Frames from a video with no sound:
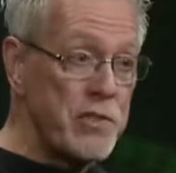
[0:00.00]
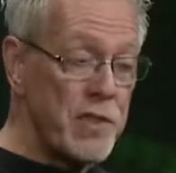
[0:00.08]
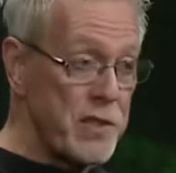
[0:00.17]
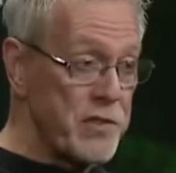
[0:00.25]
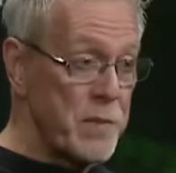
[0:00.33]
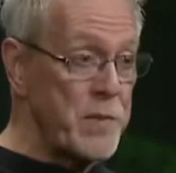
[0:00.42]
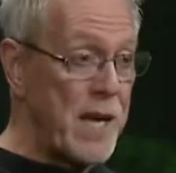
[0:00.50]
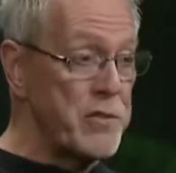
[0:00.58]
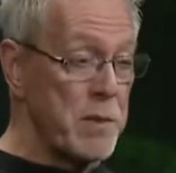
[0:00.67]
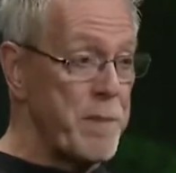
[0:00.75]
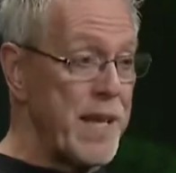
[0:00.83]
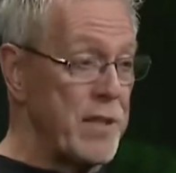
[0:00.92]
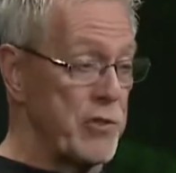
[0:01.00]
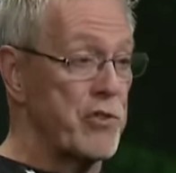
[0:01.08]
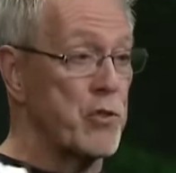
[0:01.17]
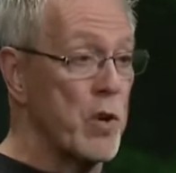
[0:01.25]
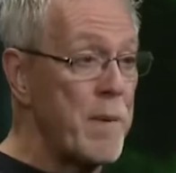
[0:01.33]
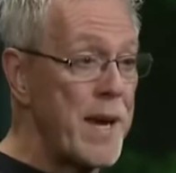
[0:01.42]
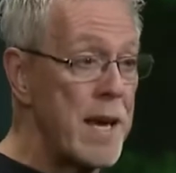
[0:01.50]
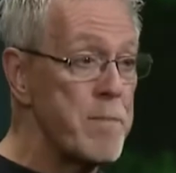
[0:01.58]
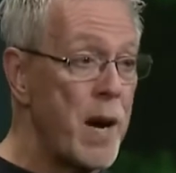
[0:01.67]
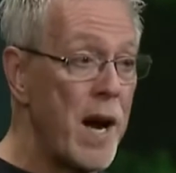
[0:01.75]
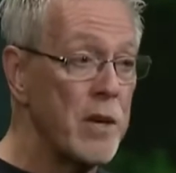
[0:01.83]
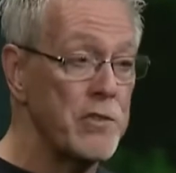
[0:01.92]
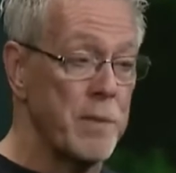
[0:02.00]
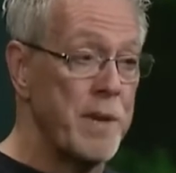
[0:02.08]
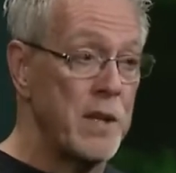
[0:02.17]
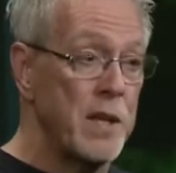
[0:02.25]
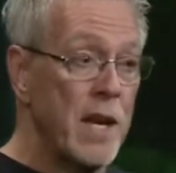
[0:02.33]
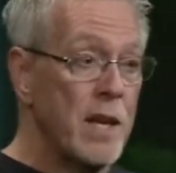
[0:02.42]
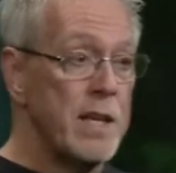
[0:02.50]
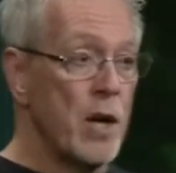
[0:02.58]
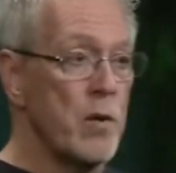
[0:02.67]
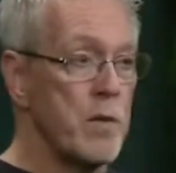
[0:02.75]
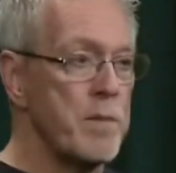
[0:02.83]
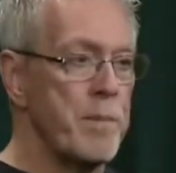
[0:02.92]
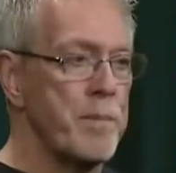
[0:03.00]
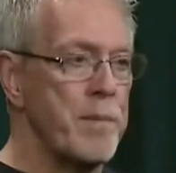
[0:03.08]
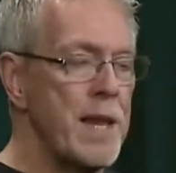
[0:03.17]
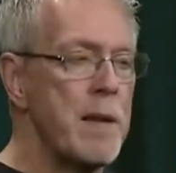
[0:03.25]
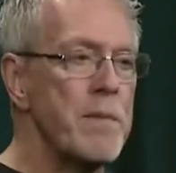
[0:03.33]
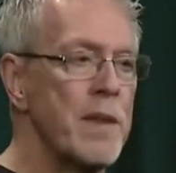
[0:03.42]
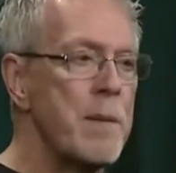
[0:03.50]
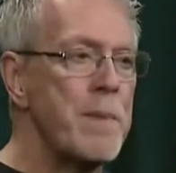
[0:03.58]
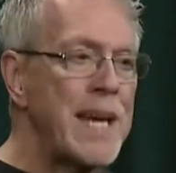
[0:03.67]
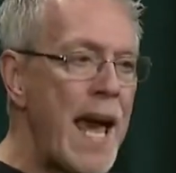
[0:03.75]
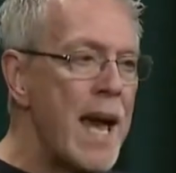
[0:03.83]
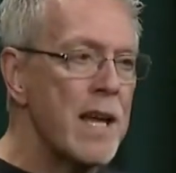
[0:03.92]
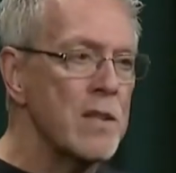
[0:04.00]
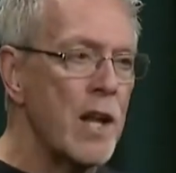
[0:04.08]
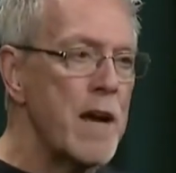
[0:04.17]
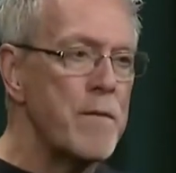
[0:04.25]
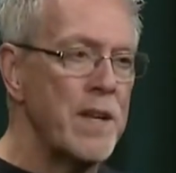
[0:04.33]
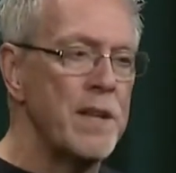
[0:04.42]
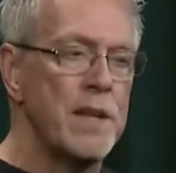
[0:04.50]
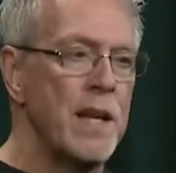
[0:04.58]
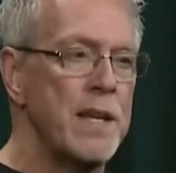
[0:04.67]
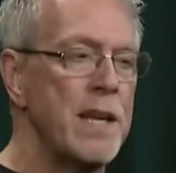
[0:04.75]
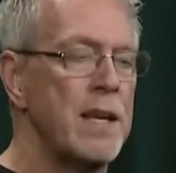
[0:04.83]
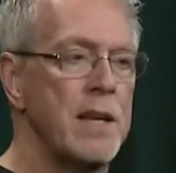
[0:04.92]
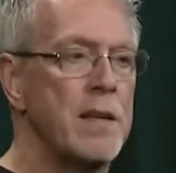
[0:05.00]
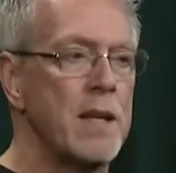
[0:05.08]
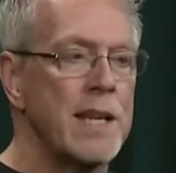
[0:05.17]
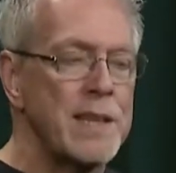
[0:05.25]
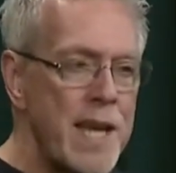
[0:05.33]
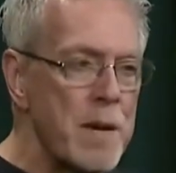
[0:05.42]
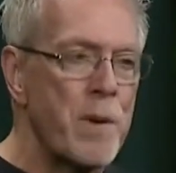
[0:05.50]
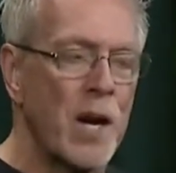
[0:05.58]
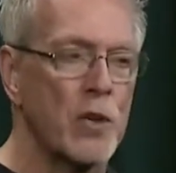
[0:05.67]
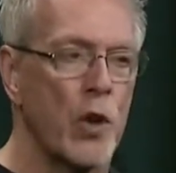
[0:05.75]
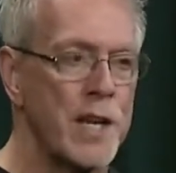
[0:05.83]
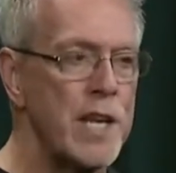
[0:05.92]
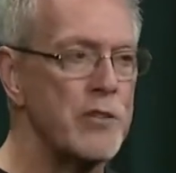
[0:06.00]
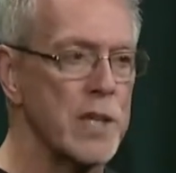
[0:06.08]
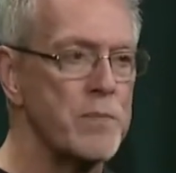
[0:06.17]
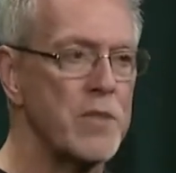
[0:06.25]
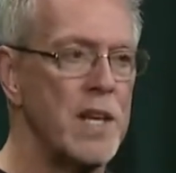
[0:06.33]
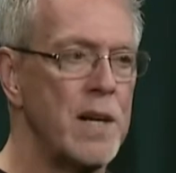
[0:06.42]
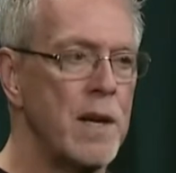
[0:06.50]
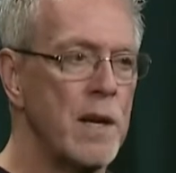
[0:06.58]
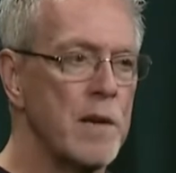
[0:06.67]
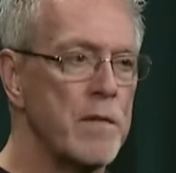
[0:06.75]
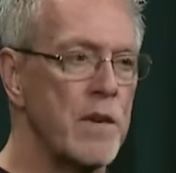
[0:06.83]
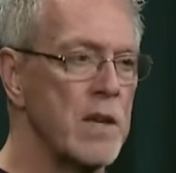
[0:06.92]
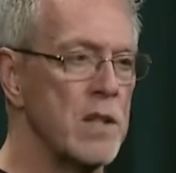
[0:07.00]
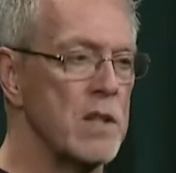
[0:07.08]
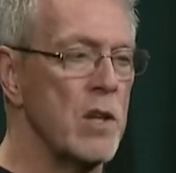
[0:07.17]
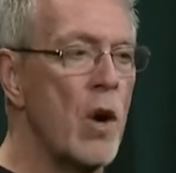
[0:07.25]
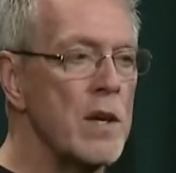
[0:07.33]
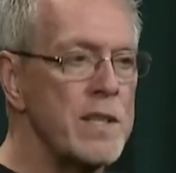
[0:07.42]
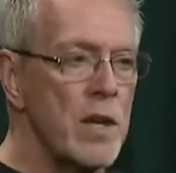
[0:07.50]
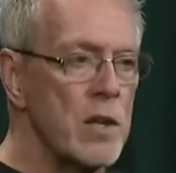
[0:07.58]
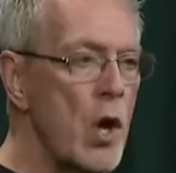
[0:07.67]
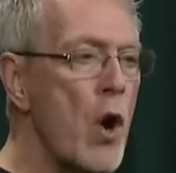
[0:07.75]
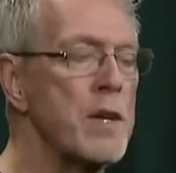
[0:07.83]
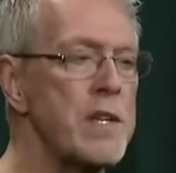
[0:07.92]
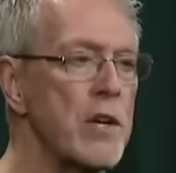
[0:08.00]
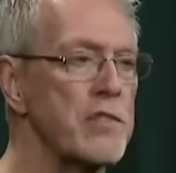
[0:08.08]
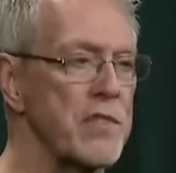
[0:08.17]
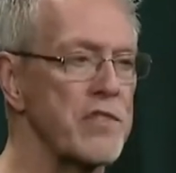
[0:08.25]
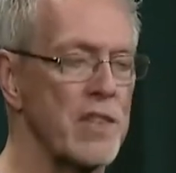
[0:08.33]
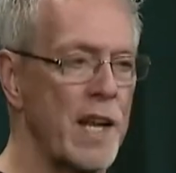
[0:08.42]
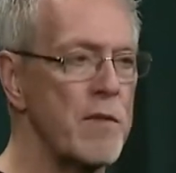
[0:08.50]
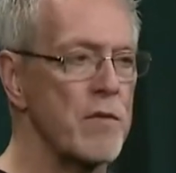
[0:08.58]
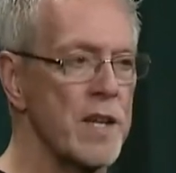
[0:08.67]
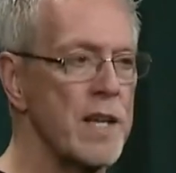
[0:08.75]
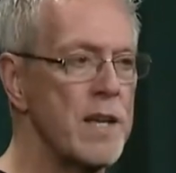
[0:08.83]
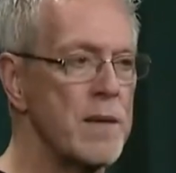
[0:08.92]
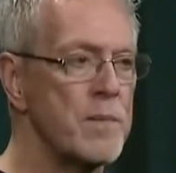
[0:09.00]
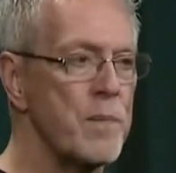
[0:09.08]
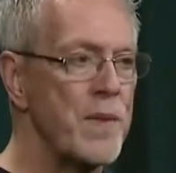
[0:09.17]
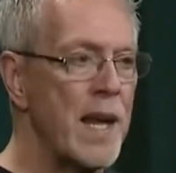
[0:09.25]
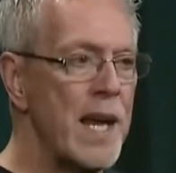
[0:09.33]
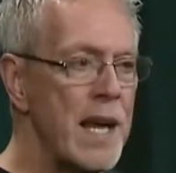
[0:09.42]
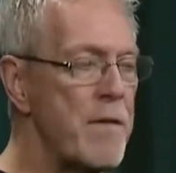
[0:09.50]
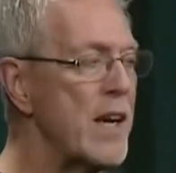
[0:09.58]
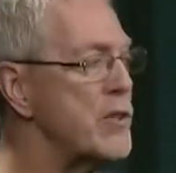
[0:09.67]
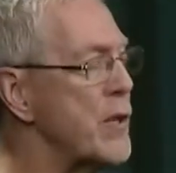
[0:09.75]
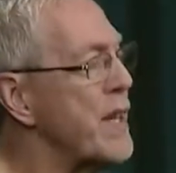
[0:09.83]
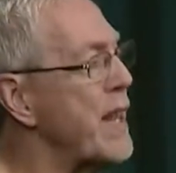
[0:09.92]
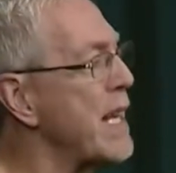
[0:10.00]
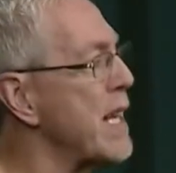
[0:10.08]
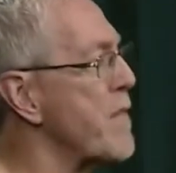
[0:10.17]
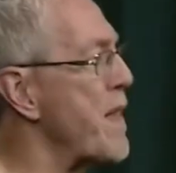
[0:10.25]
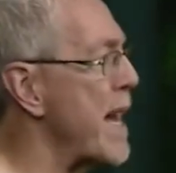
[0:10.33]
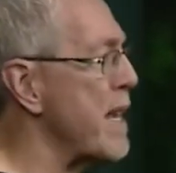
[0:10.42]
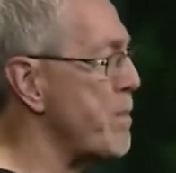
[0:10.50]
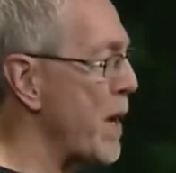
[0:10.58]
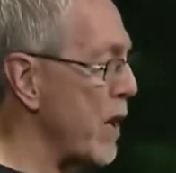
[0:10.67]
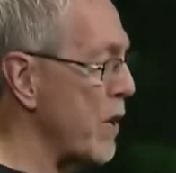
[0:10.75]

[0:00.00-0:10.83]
They're, sometimes they're being destroyed by empires. I mean, you know, they, they began life in, in, in like the empire called Egypt, long, you know, long years of slavery. Eventually, they leave that empire